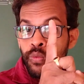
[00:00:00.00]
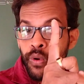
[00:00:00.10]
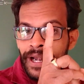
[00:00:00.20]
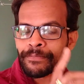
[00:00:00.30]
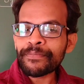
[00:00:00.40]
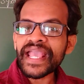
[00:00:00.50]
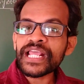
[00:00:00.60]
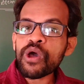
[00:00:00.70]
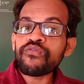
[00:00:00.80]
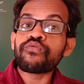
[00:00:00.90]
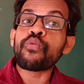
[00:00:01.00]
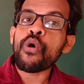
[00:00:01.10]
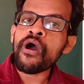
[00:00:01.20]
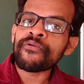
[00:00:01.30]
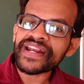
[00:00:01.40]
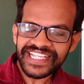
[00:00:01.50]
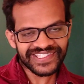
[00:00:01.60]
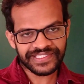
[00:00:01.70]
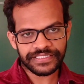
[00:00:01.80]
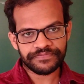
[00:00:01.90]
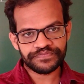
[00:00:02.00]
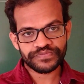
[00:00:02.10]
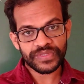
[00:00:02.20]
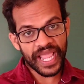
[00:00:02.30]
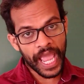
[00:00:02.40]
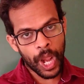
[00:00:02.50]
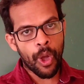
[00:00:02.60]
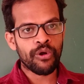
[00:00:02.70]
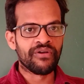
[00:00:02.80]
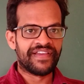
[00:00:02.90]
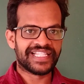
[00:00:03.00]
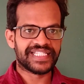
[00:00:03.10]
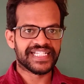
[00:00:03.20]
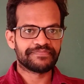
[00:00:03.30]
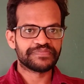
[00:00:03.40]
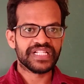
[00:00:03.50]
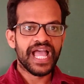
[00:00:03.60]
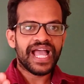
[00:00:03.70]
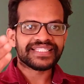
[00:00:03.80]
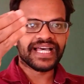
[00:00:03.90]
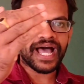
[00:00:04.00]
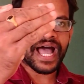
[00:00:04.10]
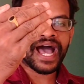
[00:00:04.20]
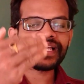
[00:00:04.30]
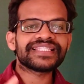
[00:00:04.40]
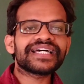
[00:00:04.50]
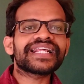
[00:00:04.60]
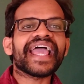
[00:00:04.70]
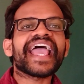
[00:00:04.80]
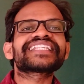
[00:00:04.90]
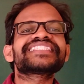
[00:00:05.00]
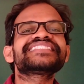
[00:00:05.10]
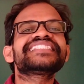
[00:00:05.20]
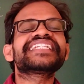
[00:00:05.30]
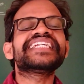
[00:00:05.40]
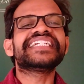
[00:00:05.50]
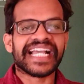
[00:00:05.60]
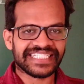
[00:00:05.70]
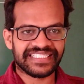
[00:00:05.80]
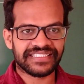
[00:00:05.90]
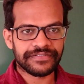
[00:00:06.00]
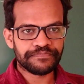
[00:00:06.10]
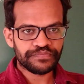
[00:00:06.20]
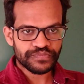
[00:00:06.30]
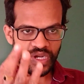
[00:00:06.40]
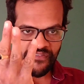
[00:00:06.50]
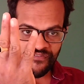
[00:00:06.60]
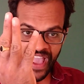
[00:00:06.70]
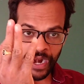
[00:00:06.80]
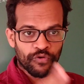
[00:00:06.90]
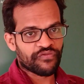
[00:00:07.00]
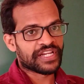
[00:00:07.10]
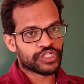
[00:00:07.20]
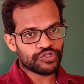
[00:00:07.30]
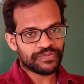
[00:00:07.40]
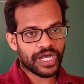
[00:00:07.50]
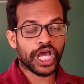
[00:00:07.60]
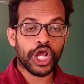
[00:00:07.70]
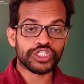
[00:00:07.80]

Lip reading: one pair of ovaries along with the other accessory ducts, fallopian tube or